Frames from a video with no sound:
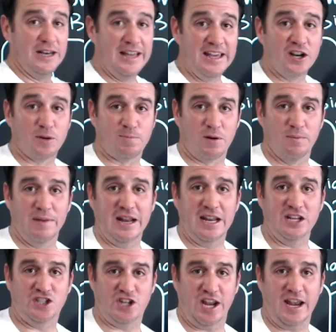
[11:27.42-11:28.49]
liter per
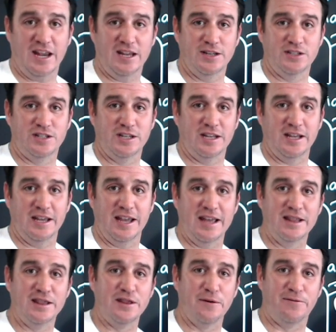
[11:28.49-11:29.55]
minute change
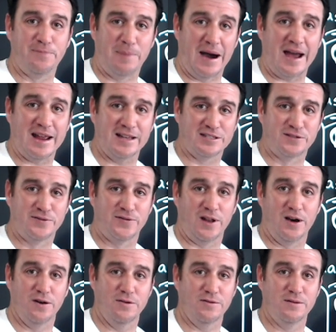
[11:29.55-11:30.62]
in the bias
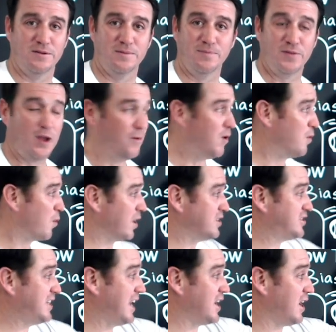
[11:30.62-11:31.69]
flow. Well, we're
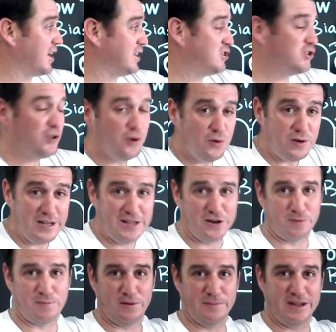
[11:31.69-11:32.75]
set on a 2
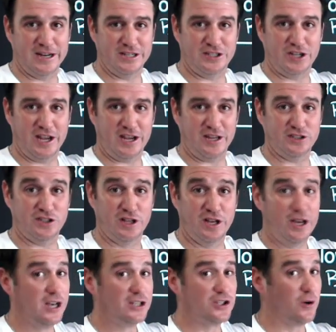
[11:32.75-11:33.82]
liter per minute change.
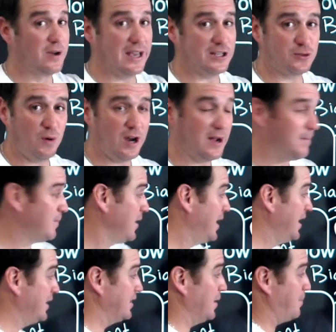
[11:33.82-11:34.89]
So guess what?
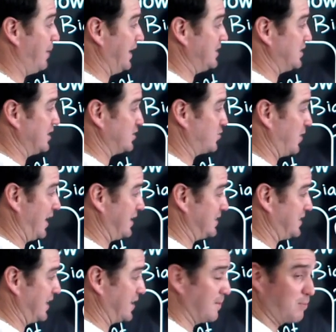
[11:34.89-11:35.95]
The patient tried
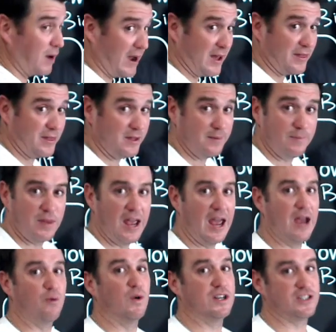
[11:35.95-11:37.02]
to take a breath.
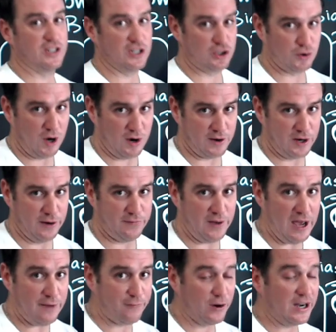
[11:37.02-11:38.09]
It wasn't a strong enough
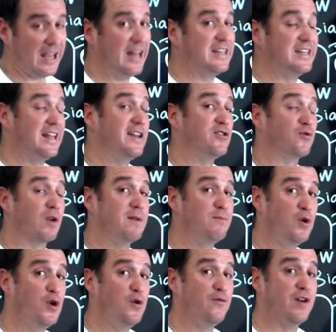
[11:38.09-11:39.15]
effort. It didn't
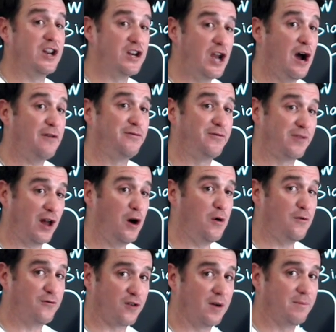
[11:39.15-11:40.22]
remove enough
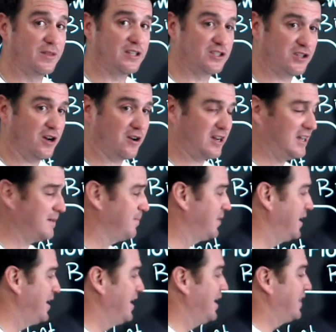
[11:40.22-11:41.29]
flow from the
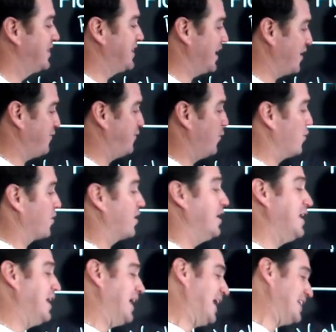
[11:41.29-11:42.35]
circuit.
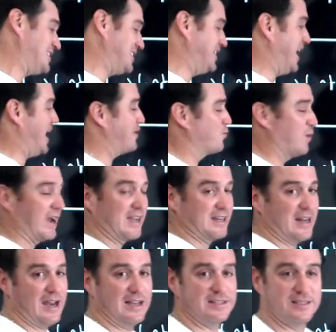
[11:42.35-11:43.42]
Therefore, it's not
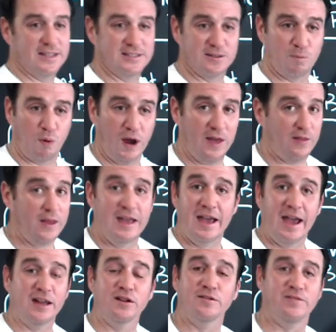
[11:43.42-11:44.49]
recognized as a breath,
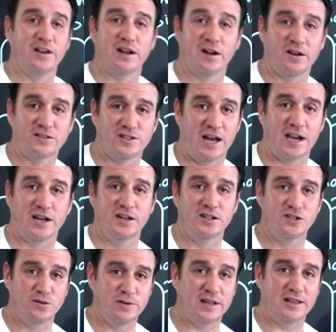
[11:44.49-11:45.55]
and the ventilator is not going
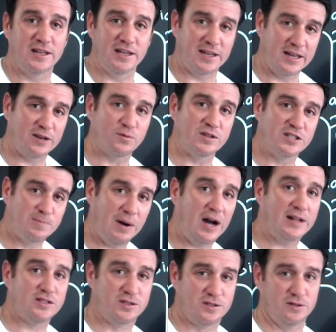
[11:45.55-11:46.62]
to do anything in
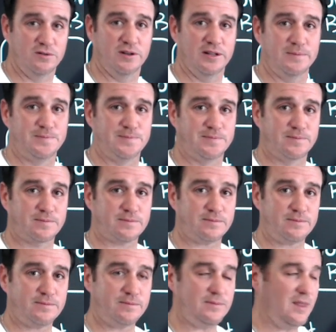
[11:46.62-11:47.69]
response to it.
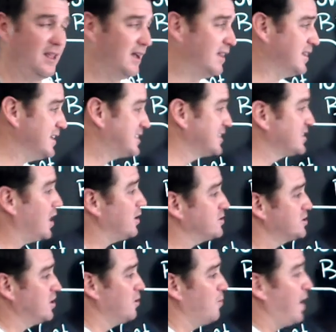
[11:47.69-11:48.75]
This is
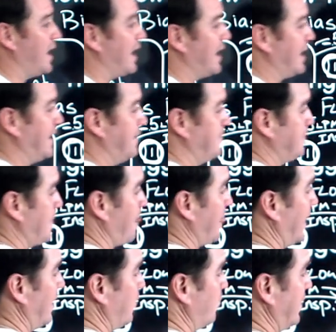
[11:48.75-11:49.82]
also why
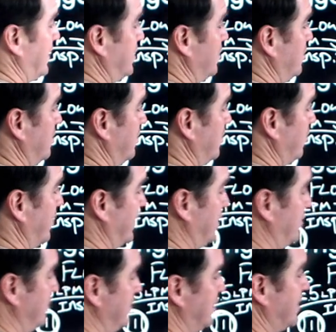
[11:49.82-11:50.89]
when
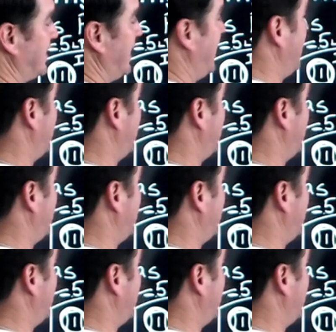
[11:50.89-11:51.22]
you look